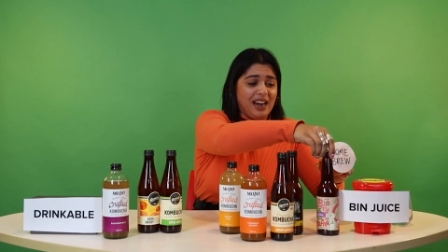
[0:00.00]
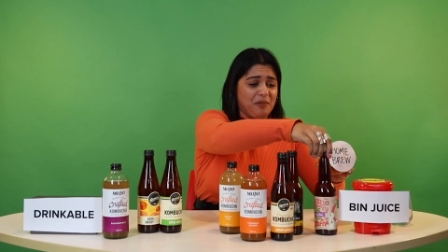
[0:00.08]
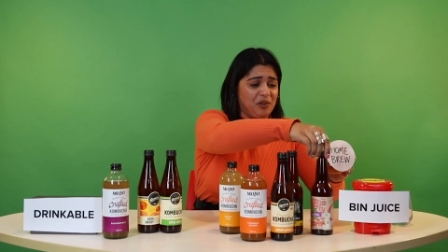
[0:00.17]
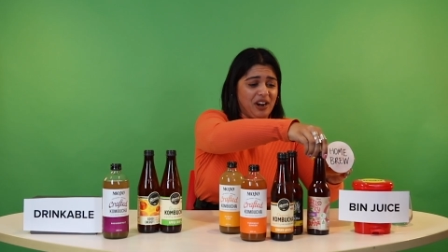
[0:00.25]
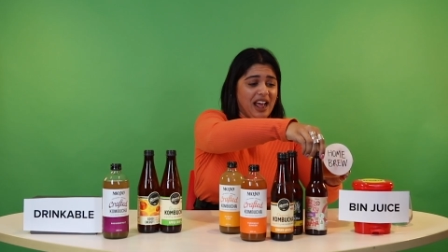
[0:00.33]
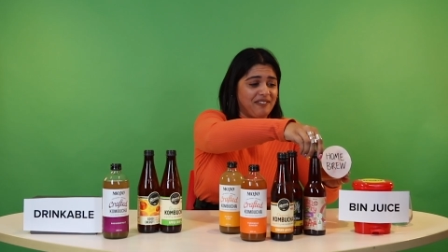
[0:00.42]
and
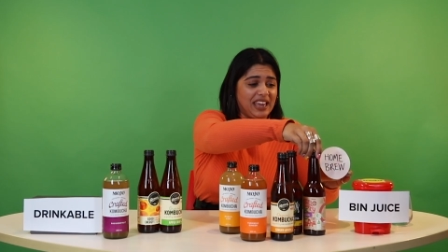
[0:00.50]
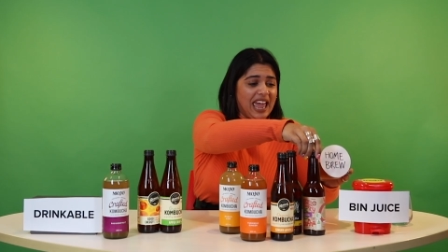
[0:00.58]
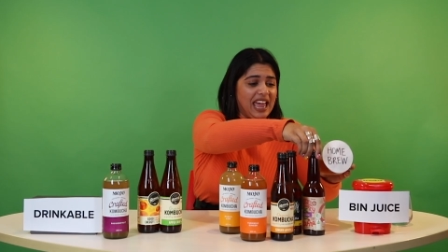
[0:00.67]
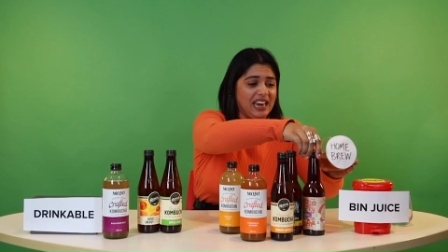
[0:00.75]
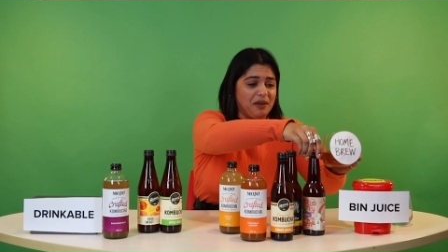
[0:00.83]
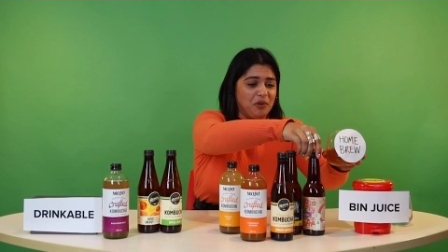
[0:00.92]
I'm not having
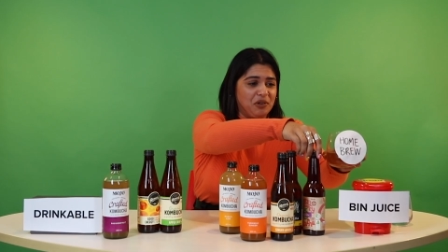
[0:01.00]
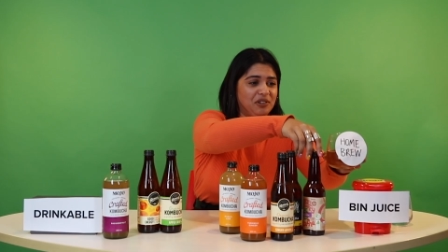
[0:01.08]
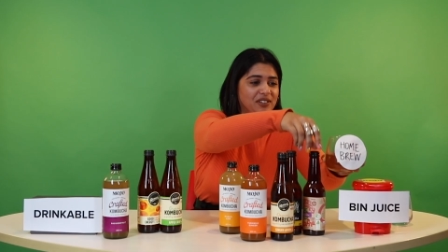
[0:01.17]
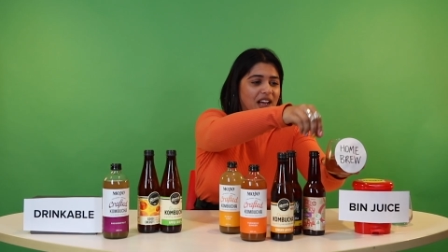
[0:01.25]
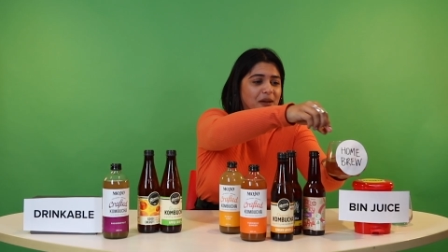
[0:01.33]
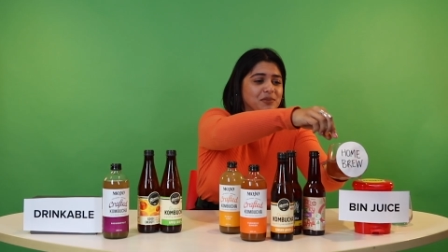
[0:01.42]
any
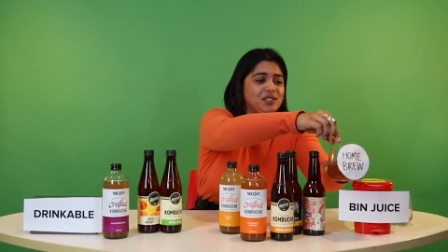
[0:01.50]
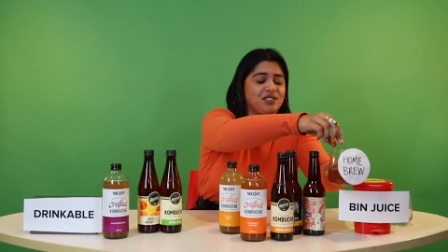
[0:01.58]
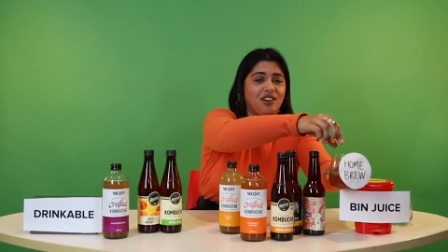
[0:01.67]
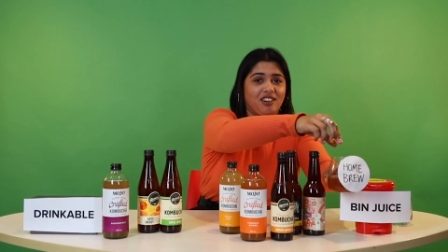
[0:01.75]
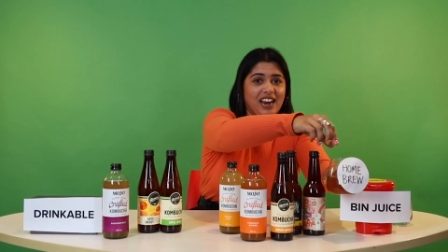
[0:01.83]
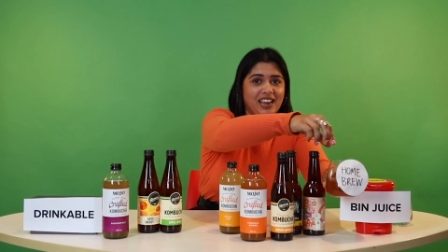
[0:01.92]
more. I'm
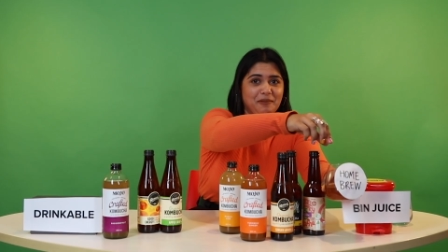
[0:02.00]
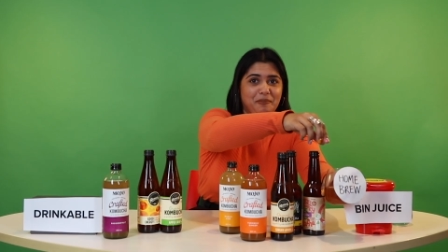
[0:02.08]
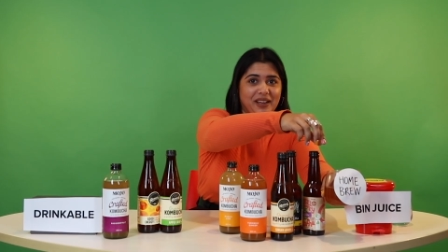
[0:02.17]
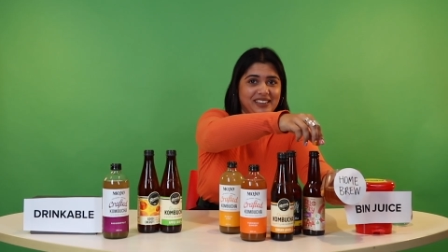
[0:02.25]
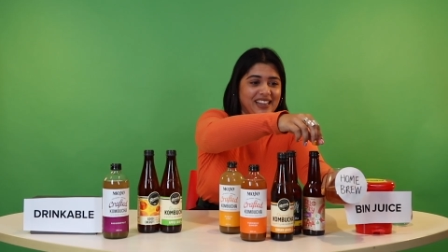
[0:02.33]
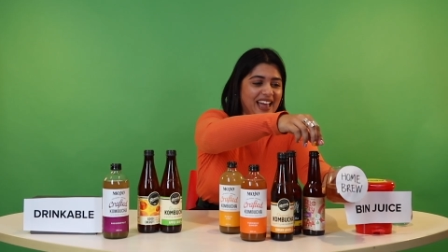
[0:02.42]
sorry,
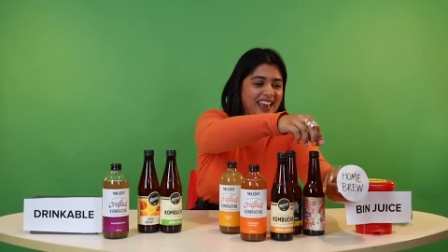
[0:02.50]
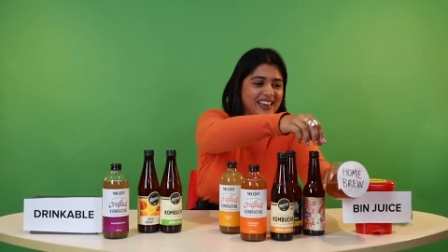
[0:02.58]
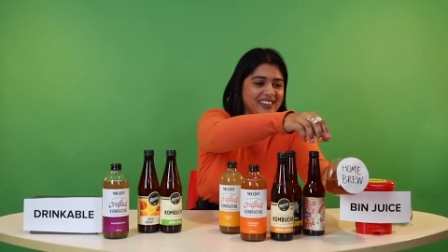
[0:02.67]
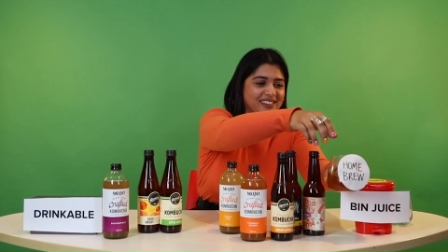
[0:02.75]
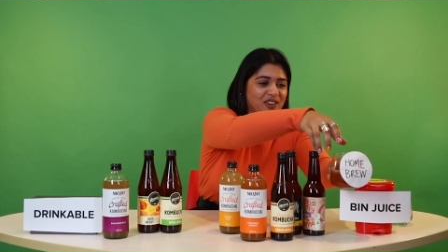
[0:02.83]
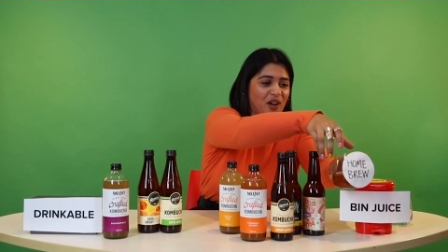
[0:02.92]
but
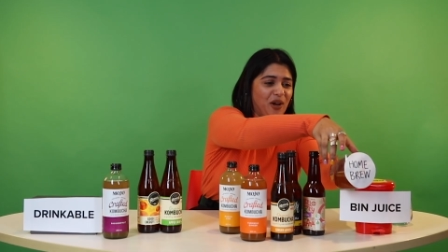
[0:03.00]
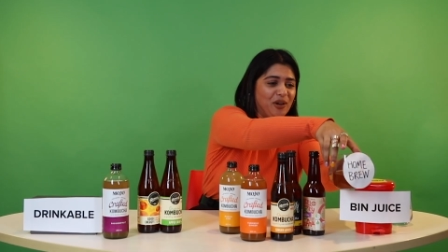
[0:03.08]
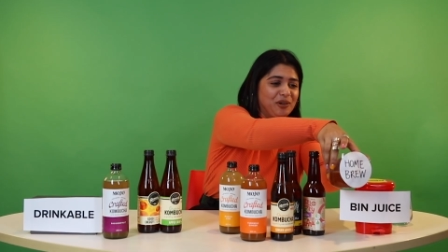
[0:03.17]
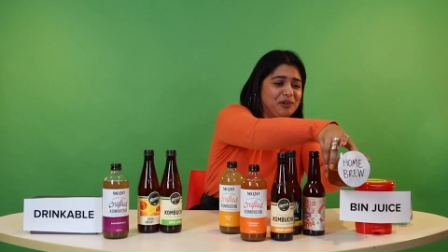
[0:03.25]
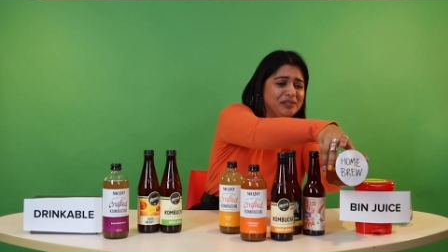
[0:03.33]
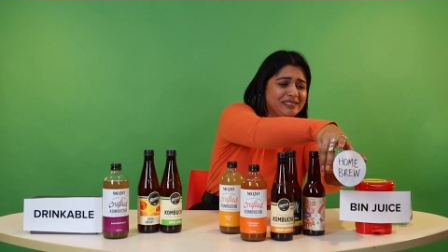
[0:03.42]
like,
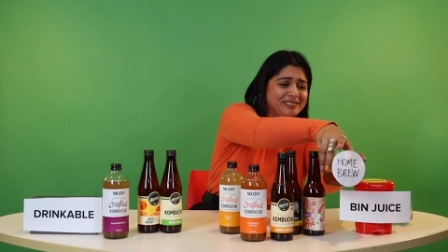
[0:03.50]
no.